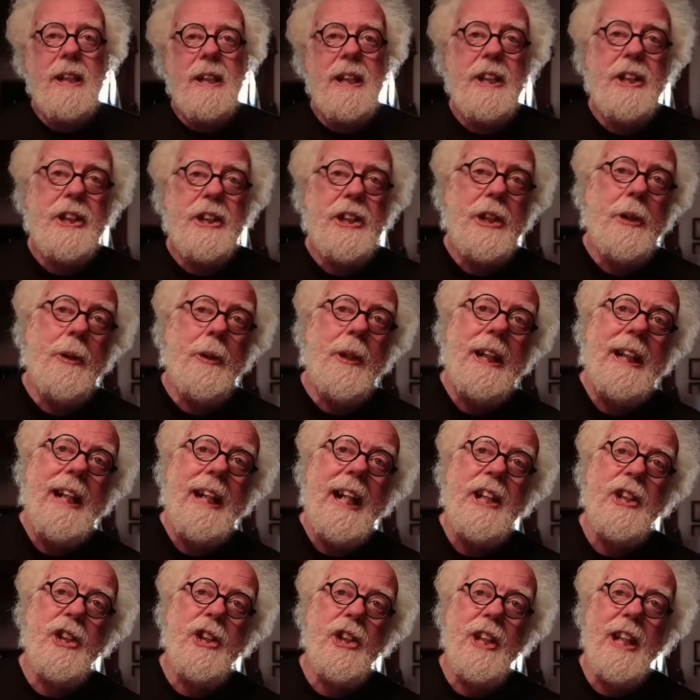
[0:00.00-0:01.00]
He's doing
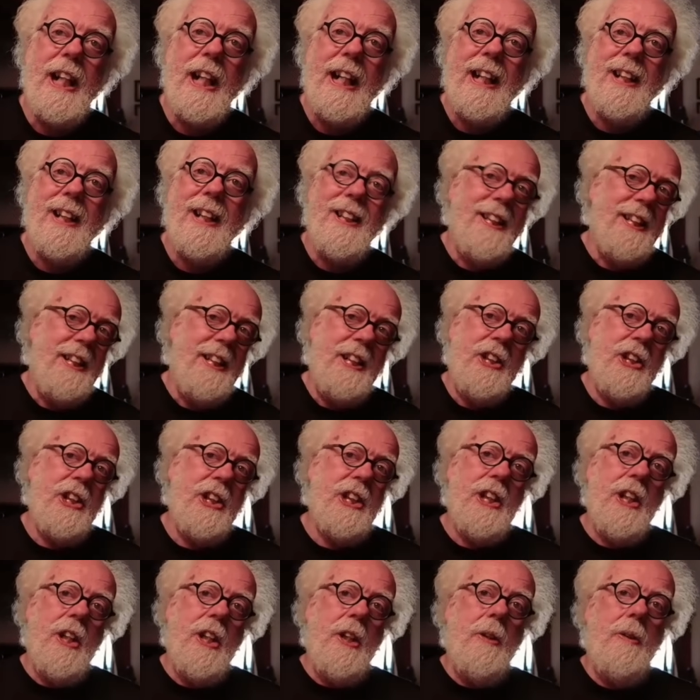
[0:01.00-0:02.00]
Ancient Aliens,
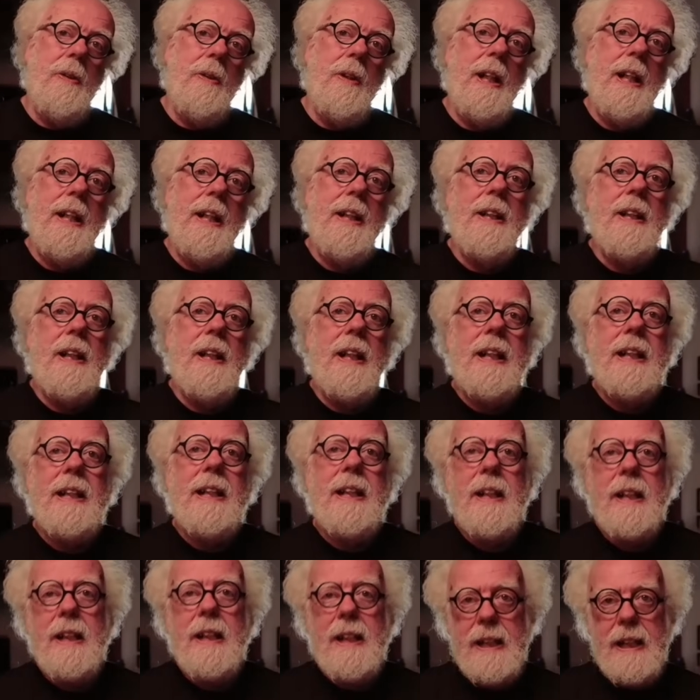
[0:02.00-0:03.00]
you know, and
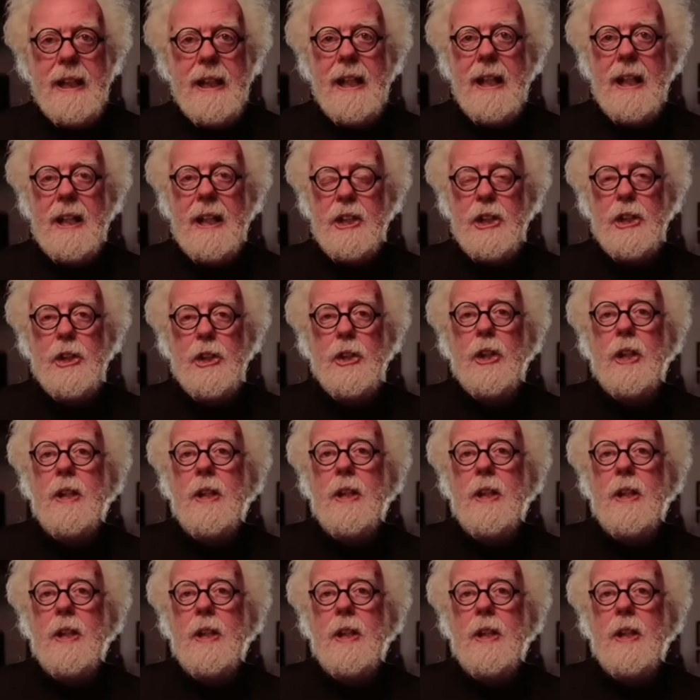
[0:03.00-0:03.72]
sure.